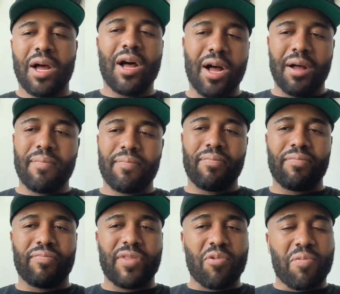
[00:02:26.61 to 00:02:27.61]

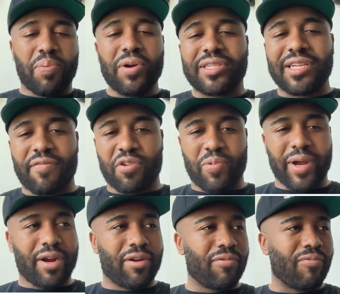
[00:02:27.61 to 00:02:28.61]
There were books
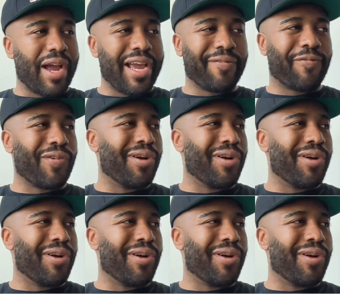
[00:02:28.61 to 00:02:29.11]
everywhere, right? From